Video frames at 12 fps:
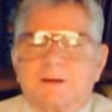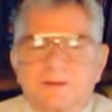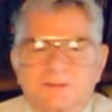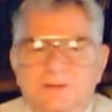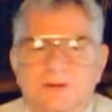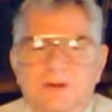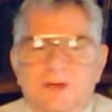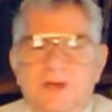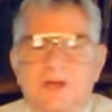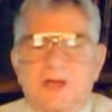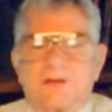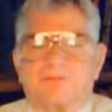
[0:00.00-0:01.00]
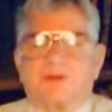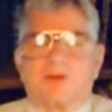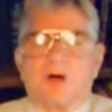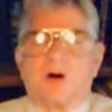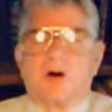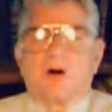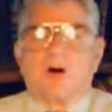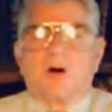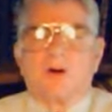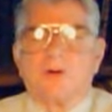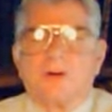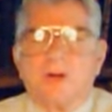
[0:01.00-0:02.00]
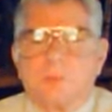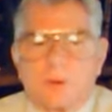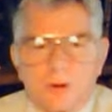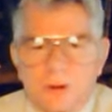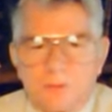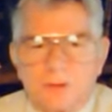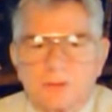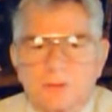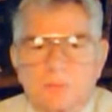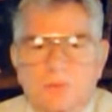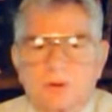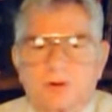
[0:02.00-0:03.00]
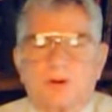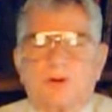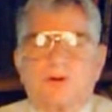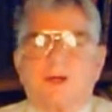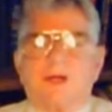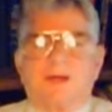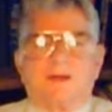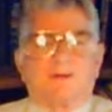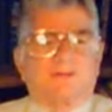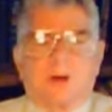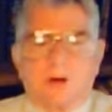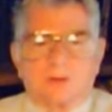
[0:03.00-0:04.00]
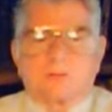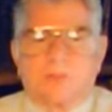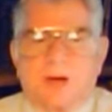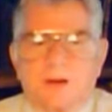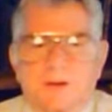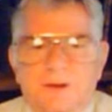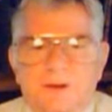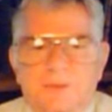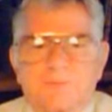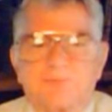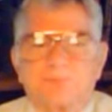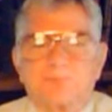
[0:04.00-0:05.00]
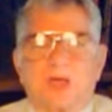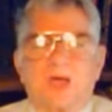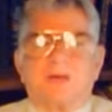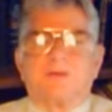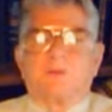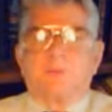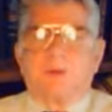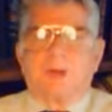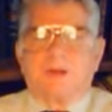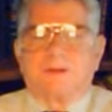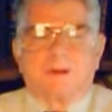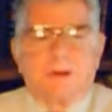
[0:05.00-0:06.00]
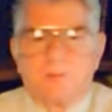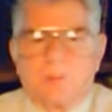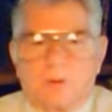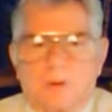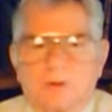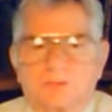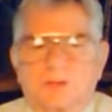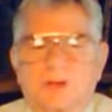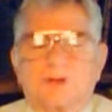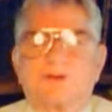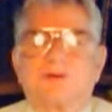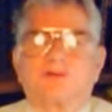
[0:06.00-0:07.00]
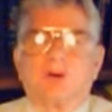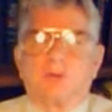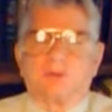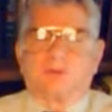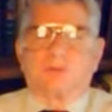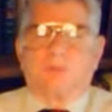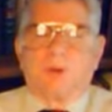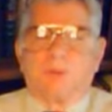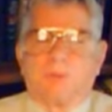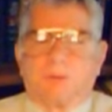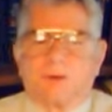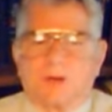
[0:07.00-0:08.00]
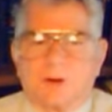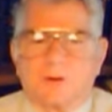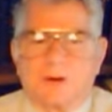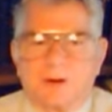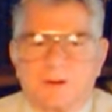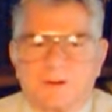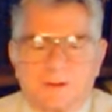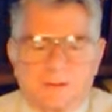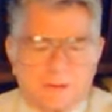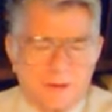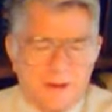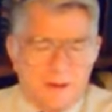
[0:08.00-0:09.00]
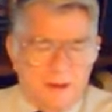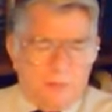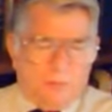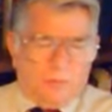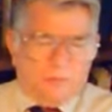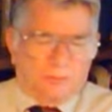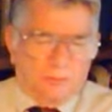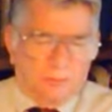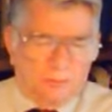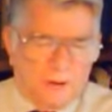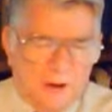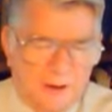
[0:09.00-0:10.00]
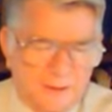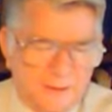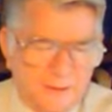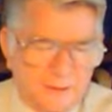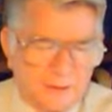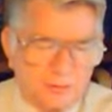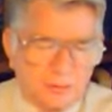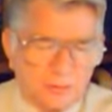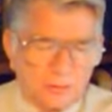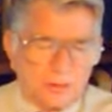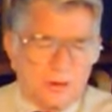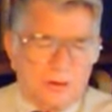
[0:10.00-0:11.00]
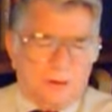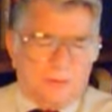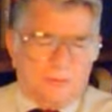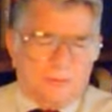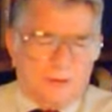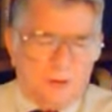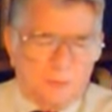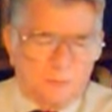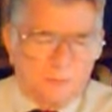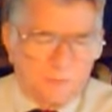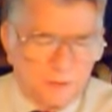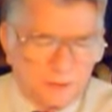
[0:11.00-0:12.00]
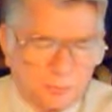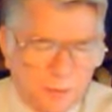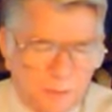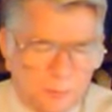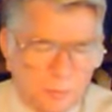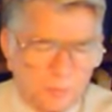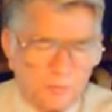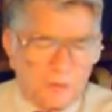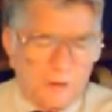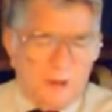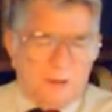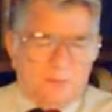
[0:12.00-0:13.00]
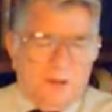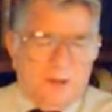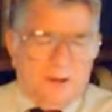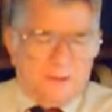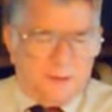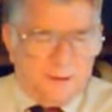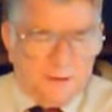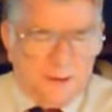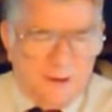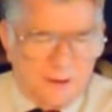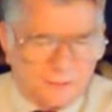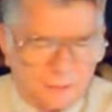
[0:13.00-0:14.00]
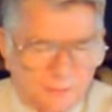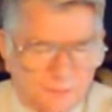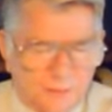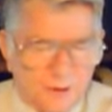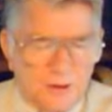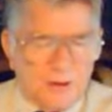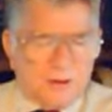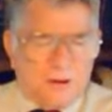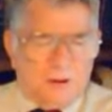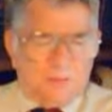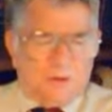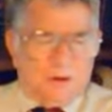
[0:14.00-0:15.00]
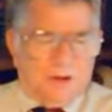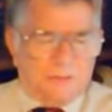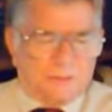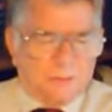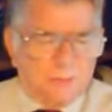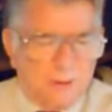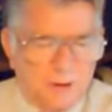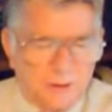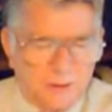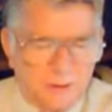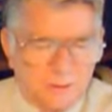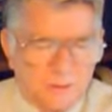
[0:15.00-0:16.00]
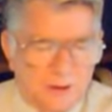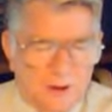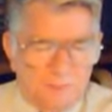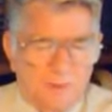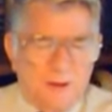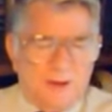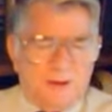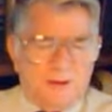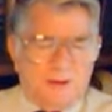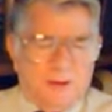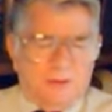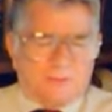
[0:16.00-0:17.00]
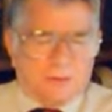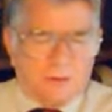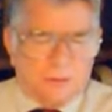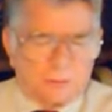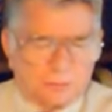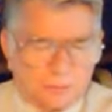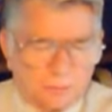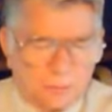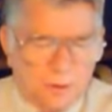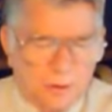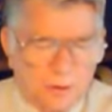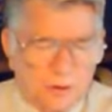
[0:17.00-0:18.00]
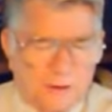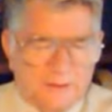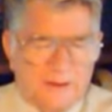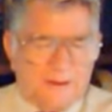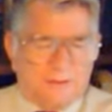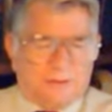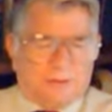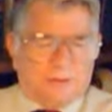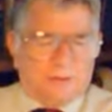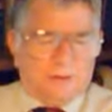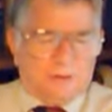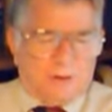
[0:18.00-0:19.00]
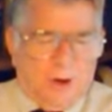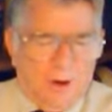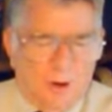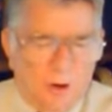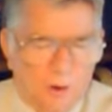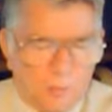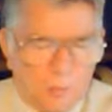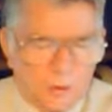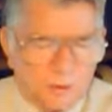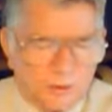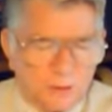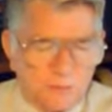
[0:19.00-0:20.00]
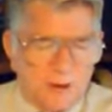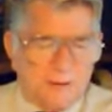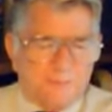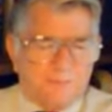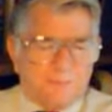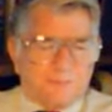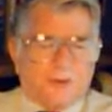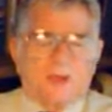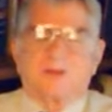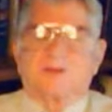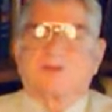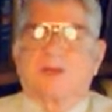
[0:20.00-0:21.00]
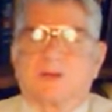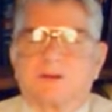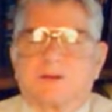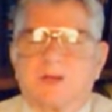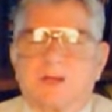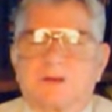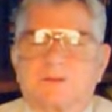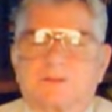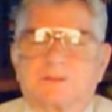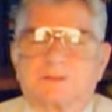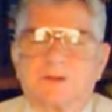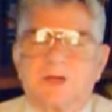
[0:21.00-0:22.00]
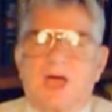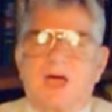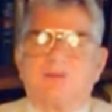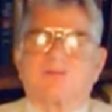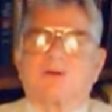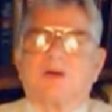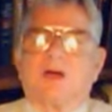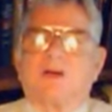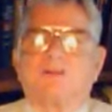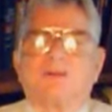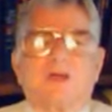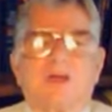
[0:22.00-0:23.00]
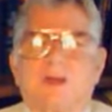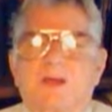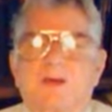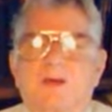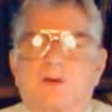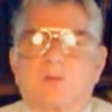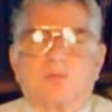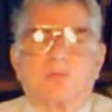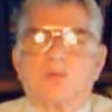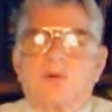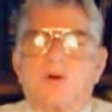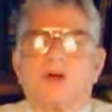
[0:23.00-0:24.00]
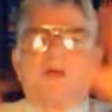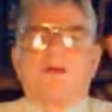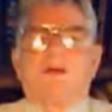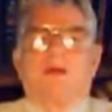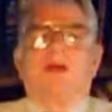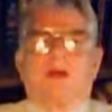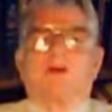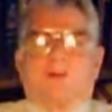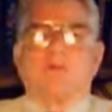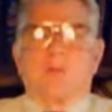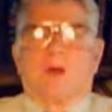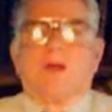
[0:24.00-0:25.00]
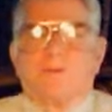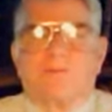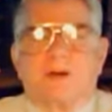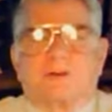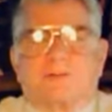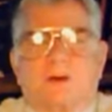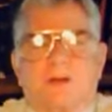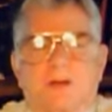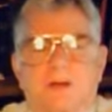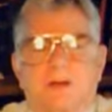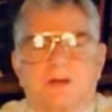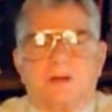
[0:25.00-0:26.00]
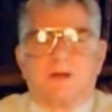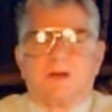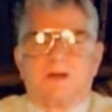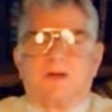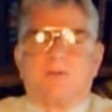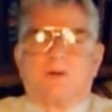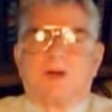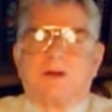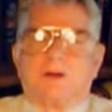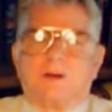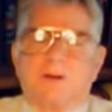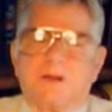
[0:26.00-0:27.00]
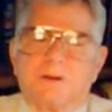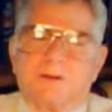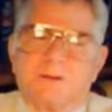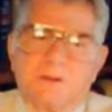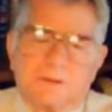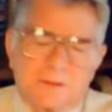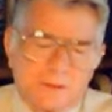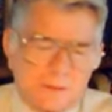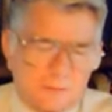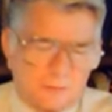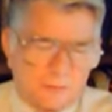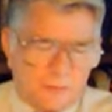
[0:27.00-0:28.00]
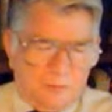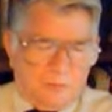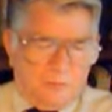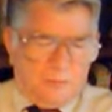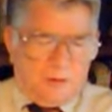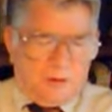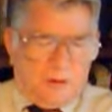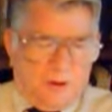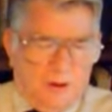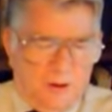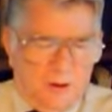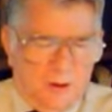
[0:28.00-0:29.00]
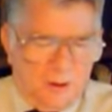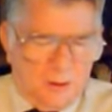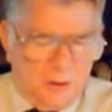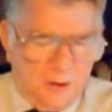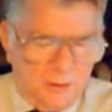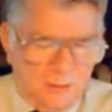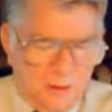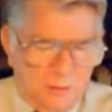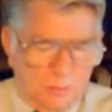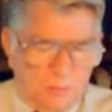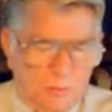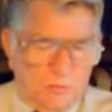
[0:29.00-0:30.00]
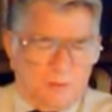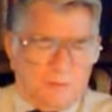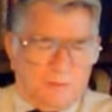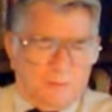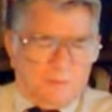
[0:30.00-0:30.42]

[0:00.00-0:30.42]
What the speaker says: Listen, if God put him in the Word and talked about him and the man that he was and the chosen people that God had him, He wants you and I to learn from these people. Man, Elijah. Here come Elijah. Man, a man after God's own heart. Elijah, a working man in 2 Kings. After Elijah had a great, great victory, he ran and hid from a woman.